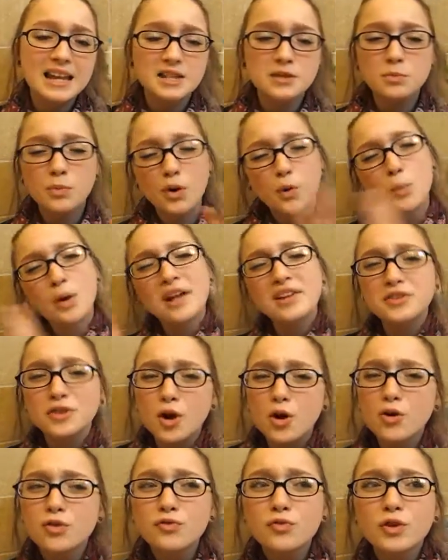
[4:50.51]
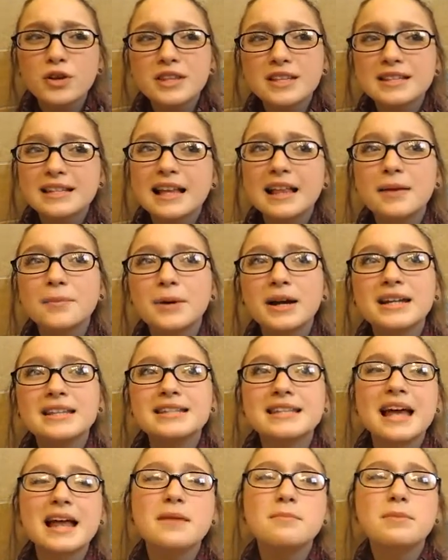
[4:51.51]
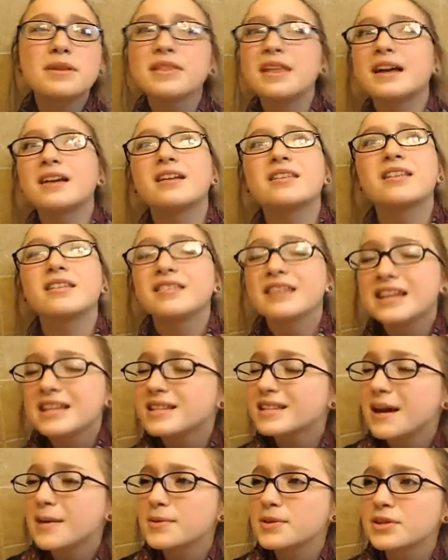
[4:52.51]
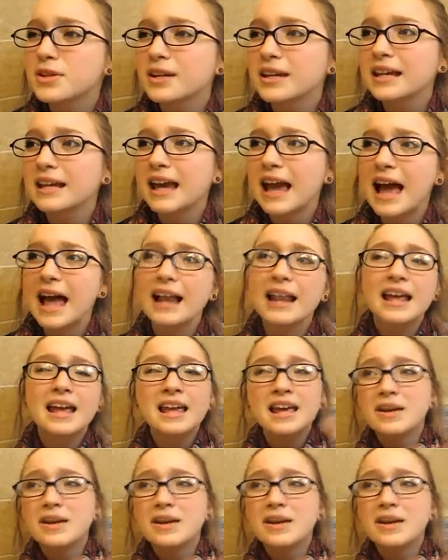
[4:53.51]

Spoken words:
It's more well known for the Celebrate scent, but then on the list I was looking at,